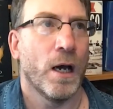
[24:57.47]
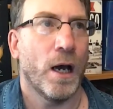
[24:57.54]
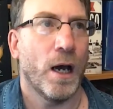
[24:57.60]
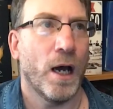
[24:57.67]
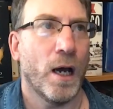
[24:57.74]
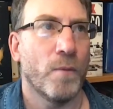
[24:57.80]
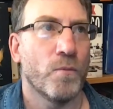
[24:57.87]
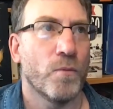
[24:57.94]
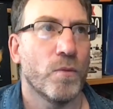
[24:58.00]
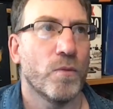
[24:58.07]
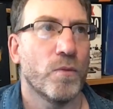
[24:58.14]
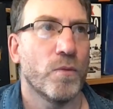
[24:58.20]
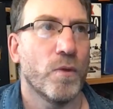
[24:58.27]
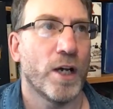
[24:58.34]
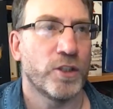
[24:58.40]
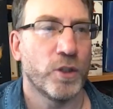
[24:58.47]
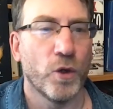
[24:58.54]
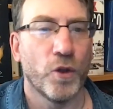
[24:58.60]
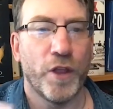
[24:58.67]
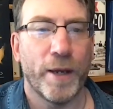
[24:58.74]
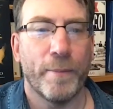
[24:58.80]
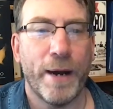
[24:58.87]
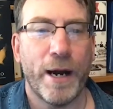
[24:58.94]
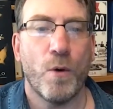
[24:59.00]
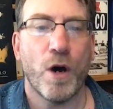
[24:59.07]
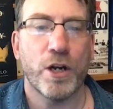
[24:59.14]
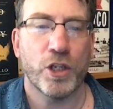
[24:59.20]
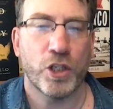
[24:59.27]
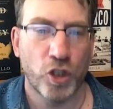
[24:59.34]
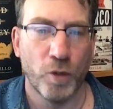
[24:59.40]
I still think
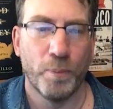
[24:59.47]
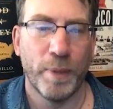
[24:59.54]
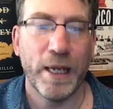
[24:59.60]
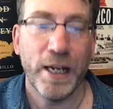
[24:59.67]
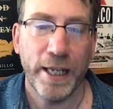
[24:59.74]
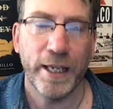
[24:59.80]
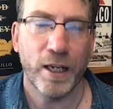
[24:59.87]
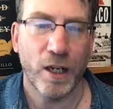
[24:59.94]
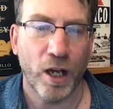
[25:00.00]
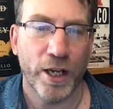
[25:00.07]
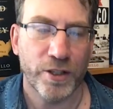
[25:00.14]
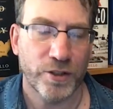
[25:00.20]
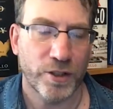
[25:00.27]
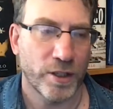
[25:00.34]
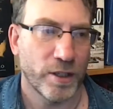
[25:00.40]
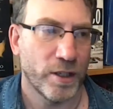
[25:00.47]
marijuana should be legalized,